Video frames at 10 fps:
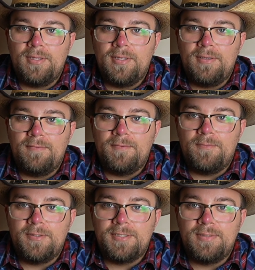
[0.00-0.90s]
if you
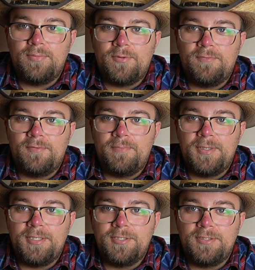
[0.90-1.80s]
want to see more from
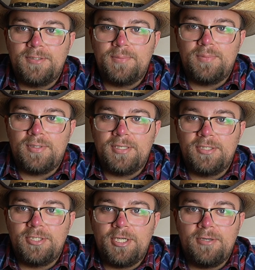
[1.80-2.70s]
me, just like,
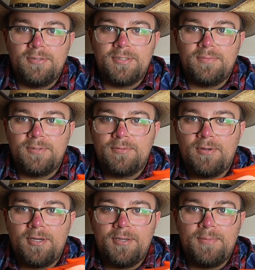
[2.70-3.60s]
share, and
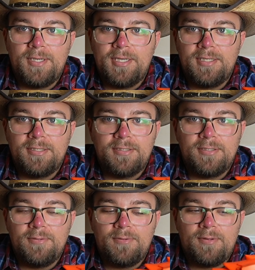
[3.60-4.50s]
subscribe, I guess,
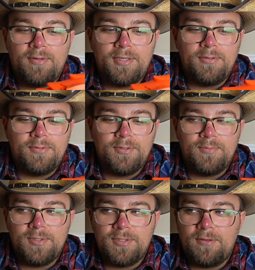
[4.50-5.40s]
to all the YouTube
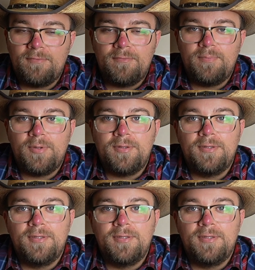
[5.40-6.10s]
stuff. But